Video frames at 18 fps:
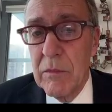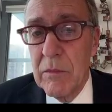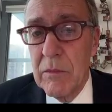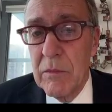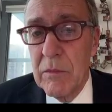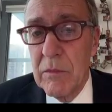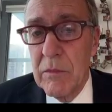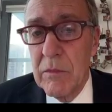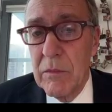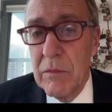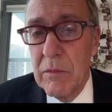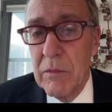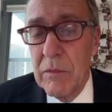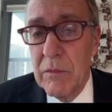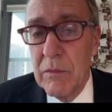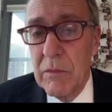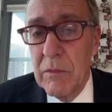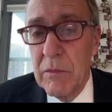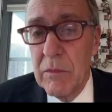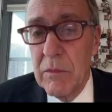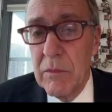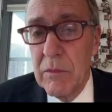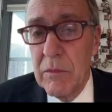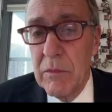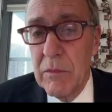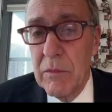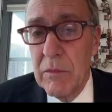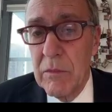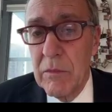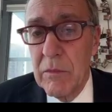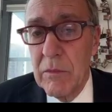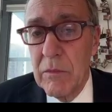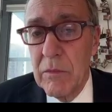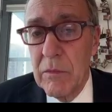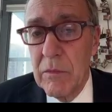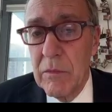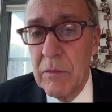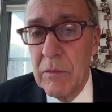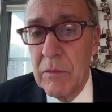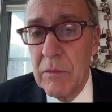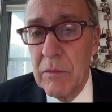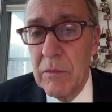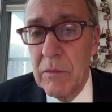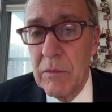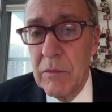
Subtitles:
(not speaking)